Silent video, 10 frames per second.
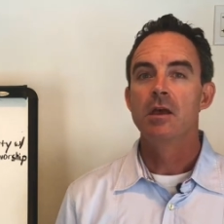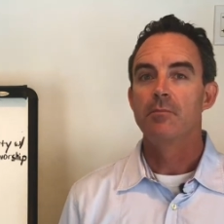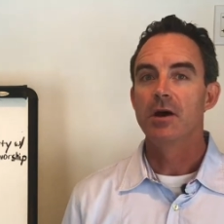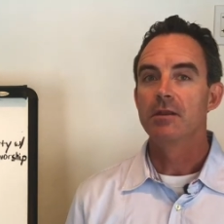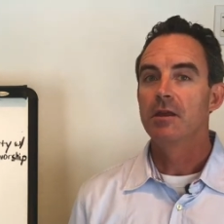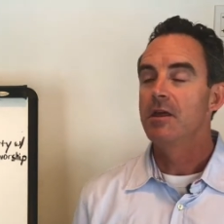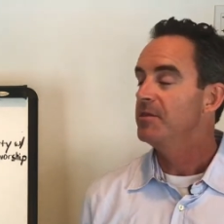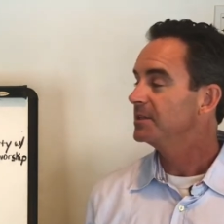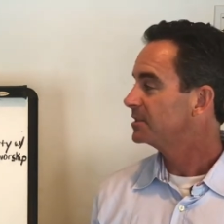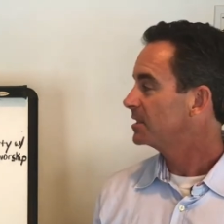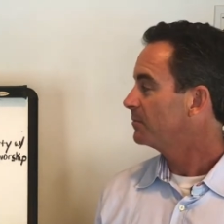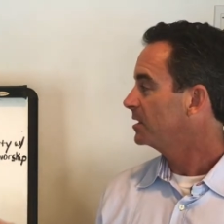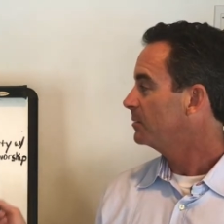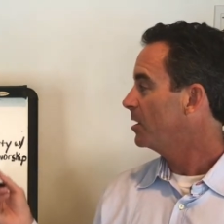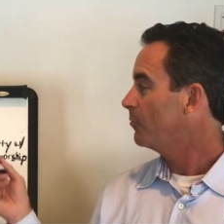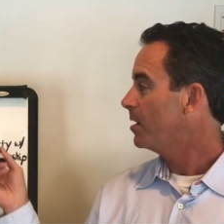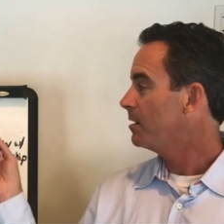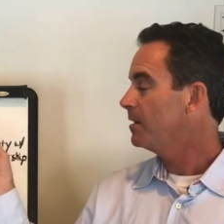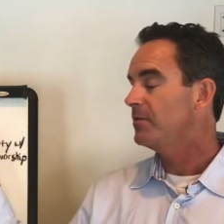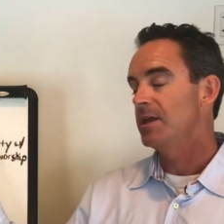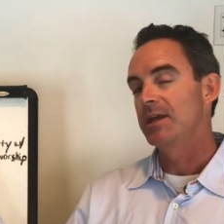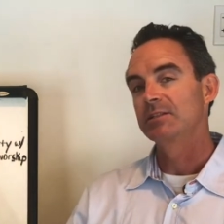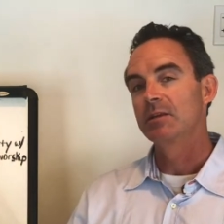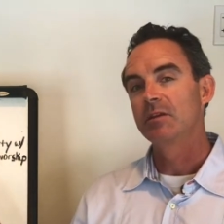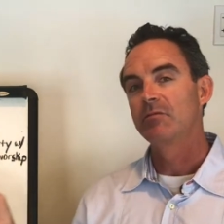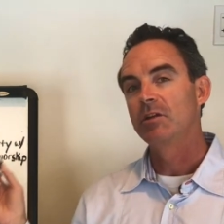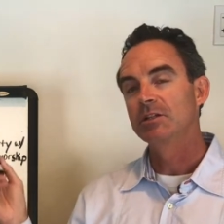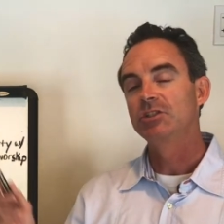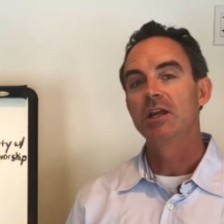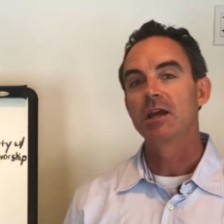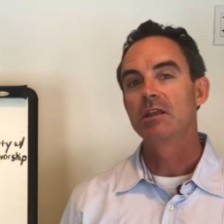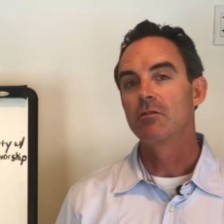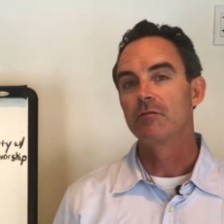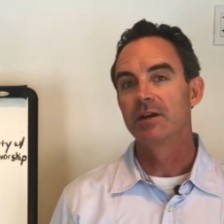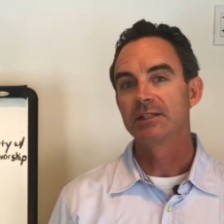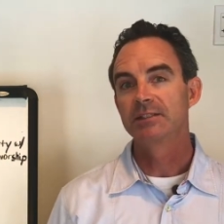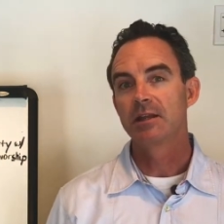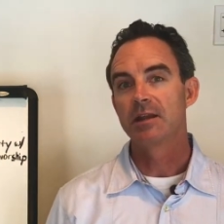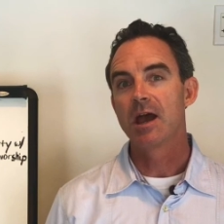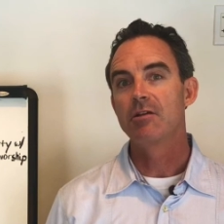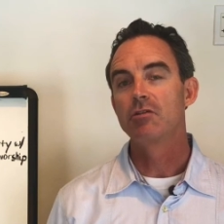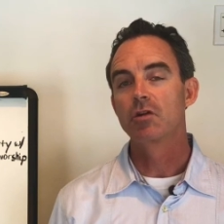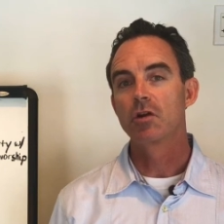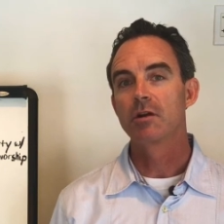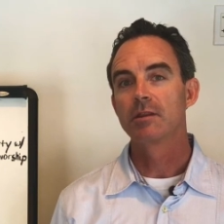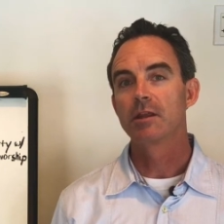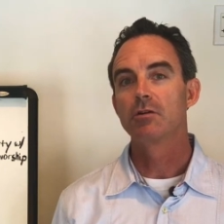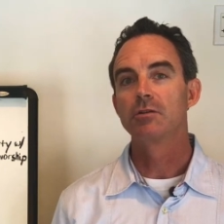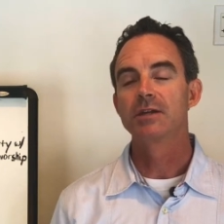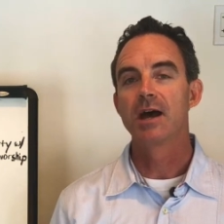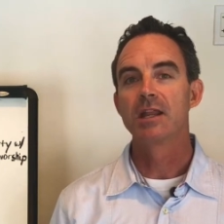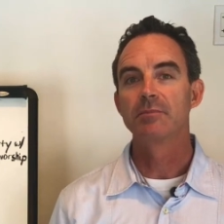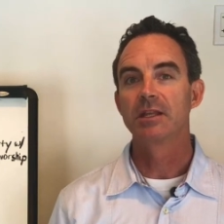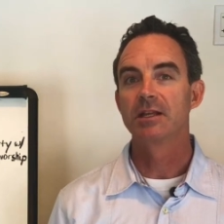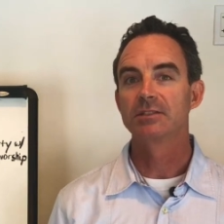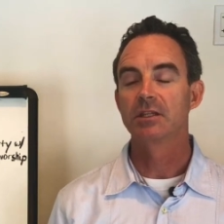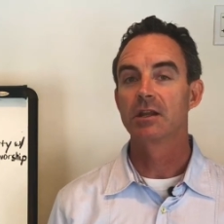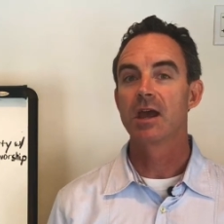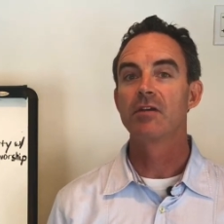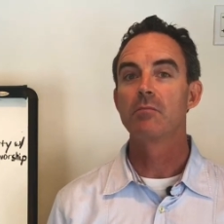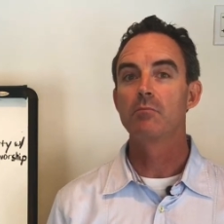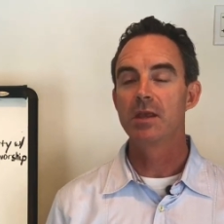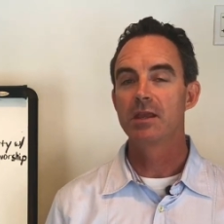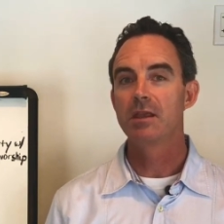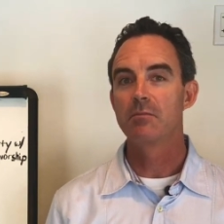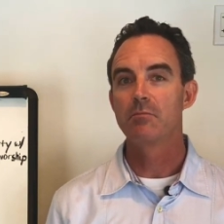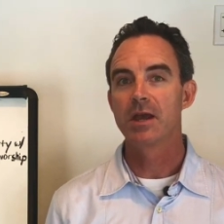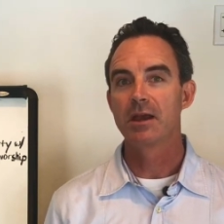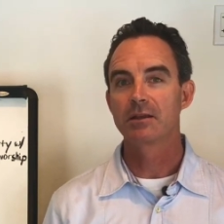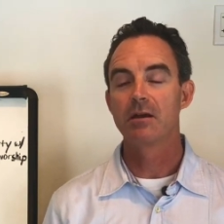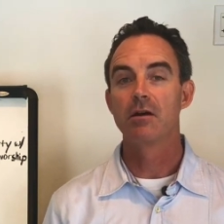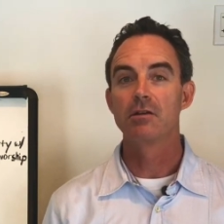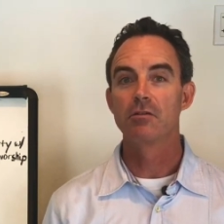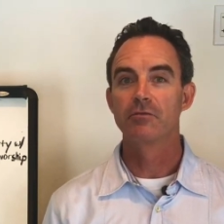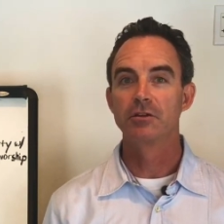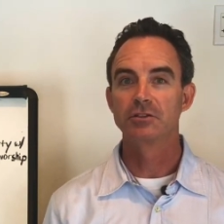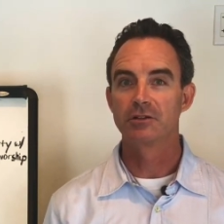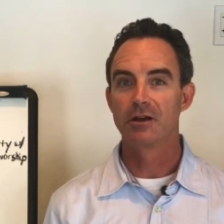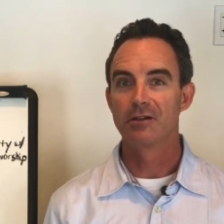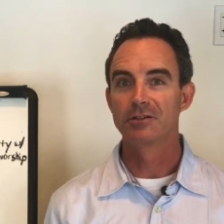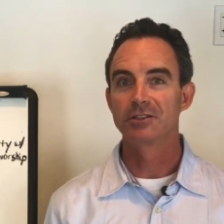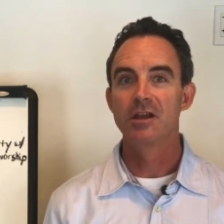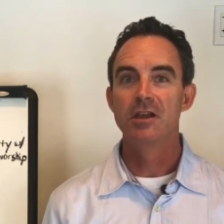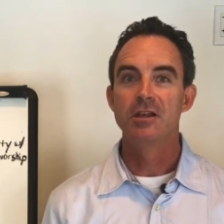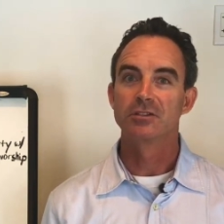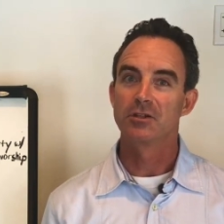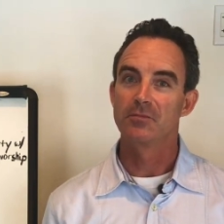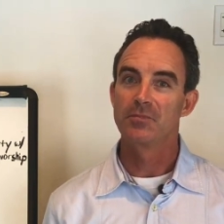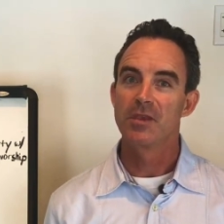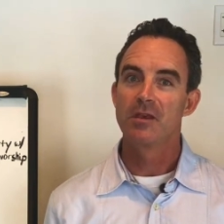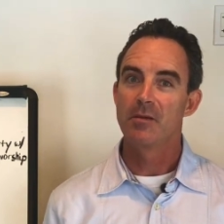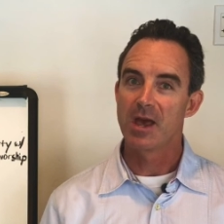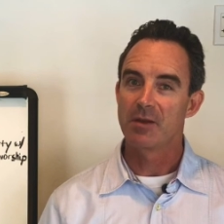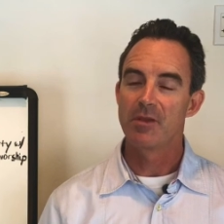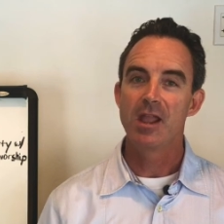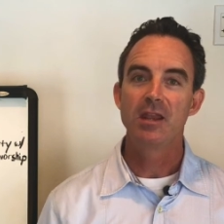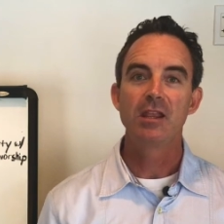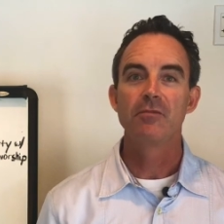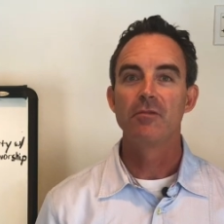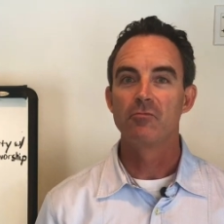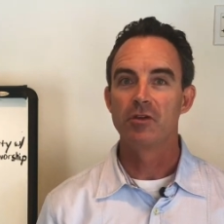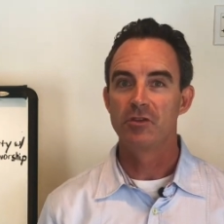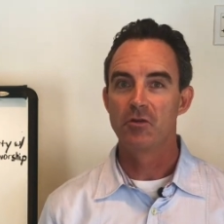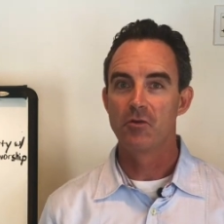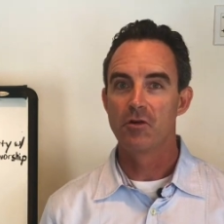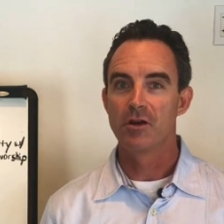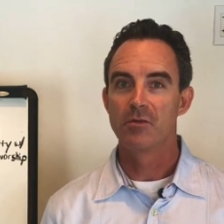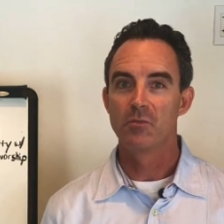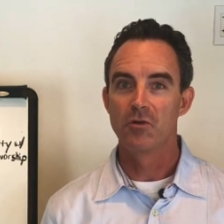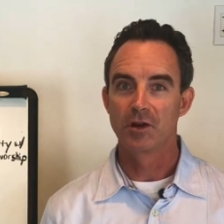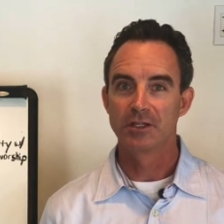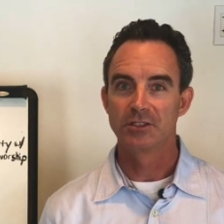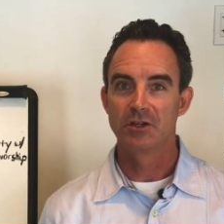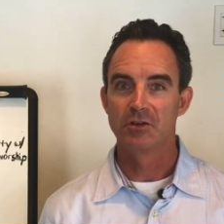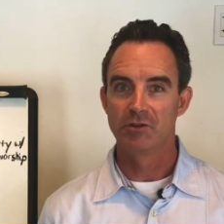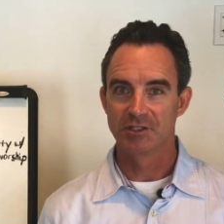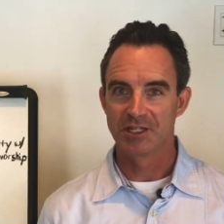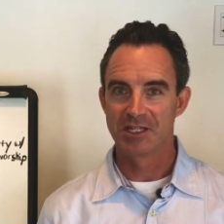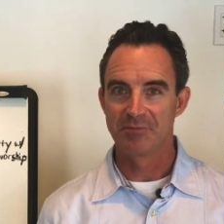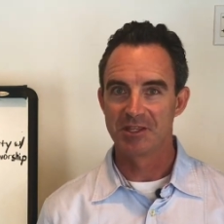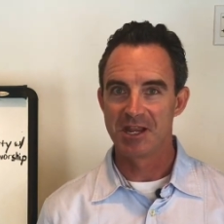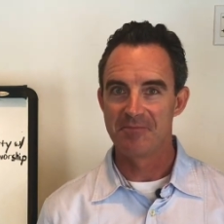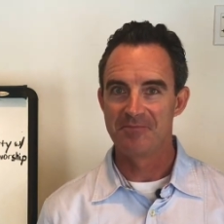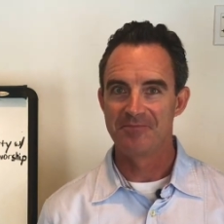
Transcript: But this is something to be aware of and something for you to check your vesting and how you currently hold title, because it could have a big impact on your future dollars. So, Adam Haney with your mortgage real estate tip of the day.